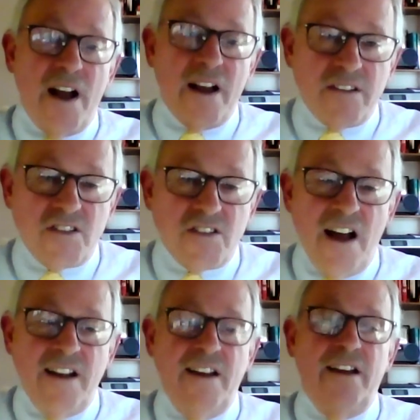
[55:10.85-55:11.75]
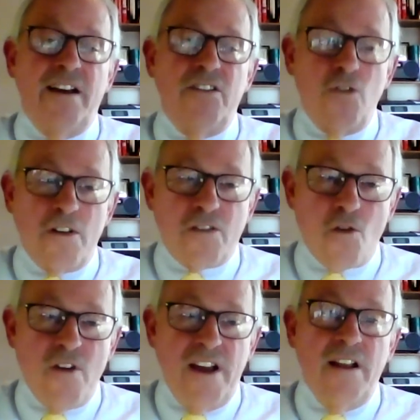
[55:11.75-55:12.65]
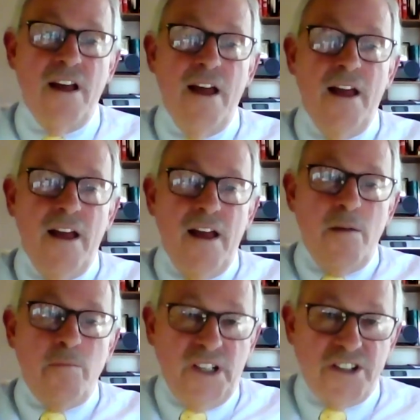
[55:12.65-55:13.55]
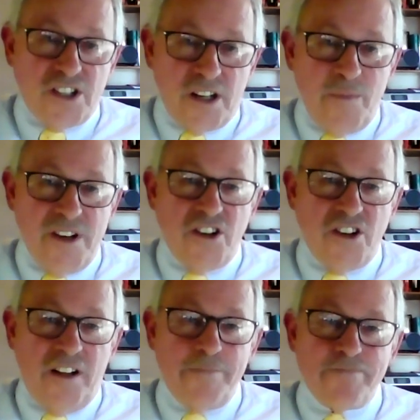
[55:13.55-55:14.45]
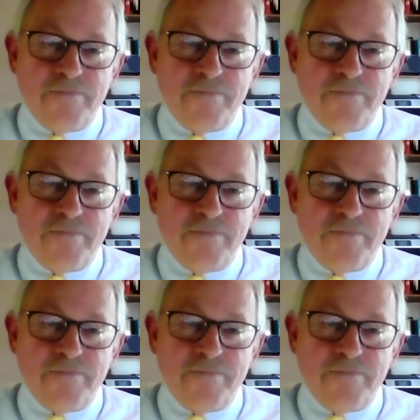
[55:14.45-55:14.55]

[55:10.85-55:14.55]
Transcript: Pakistani, and North Korean ballistic missile,